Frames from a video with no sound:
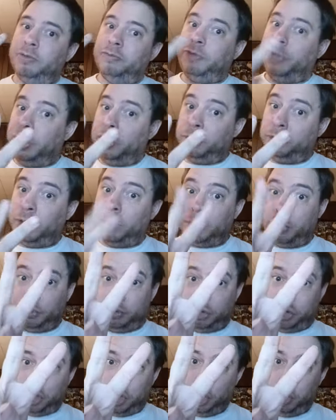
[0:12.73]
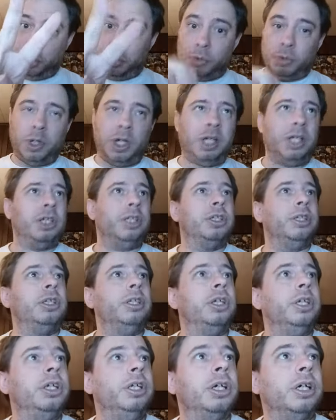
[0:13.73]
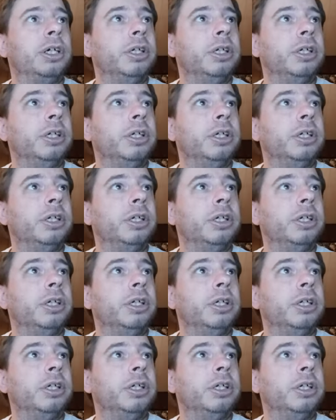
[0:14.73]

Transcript: video number two on the